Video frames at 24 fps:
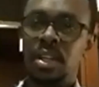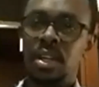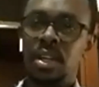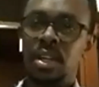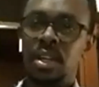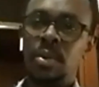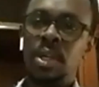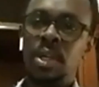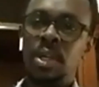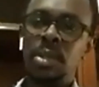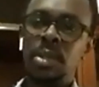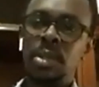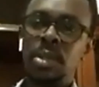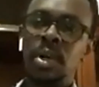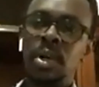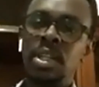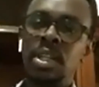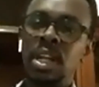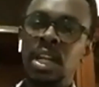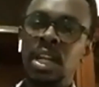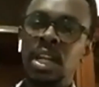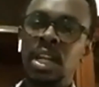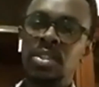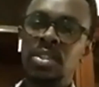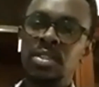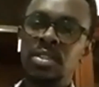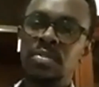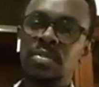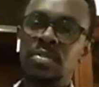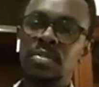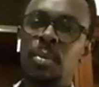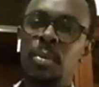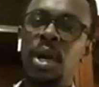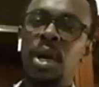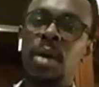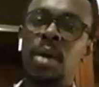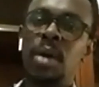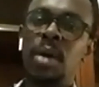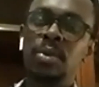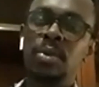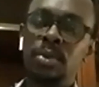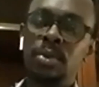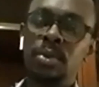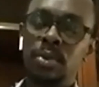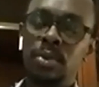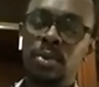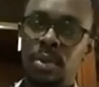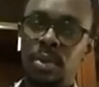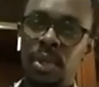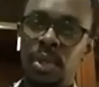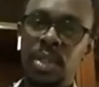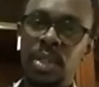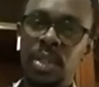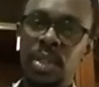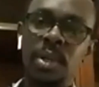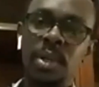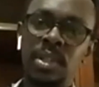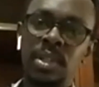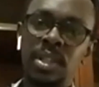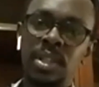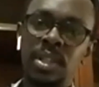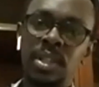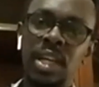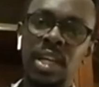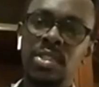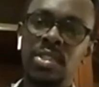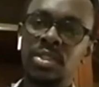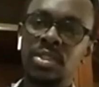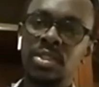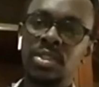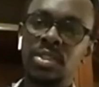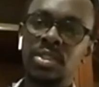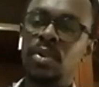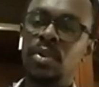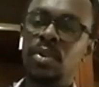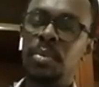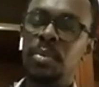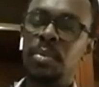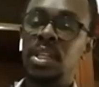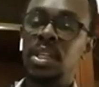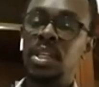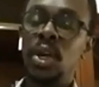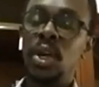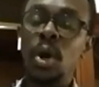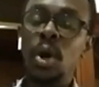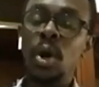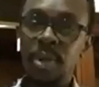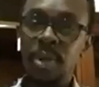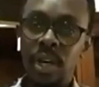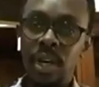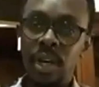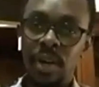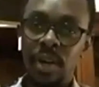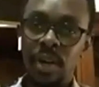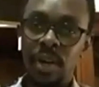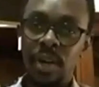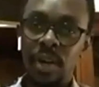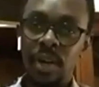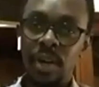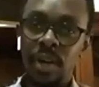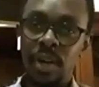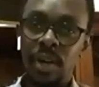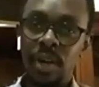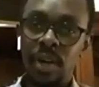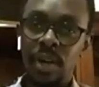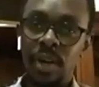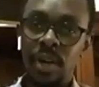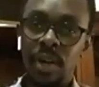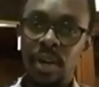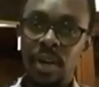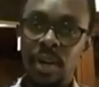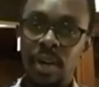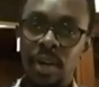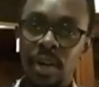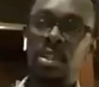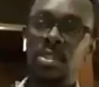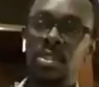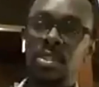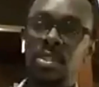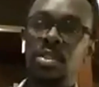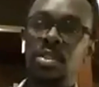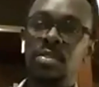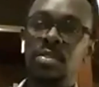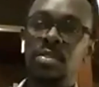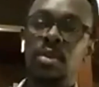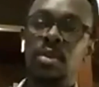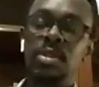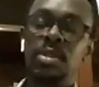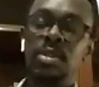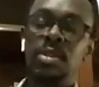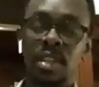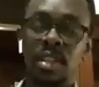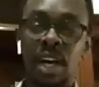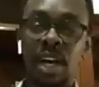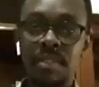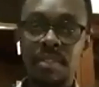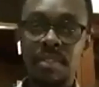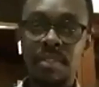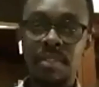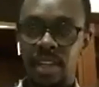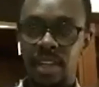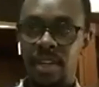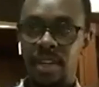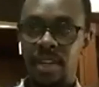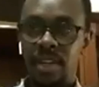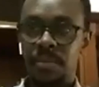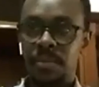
What about the lessons from Cameroon? What about the lessons from Ethiopia? What about the lessons from South Africa?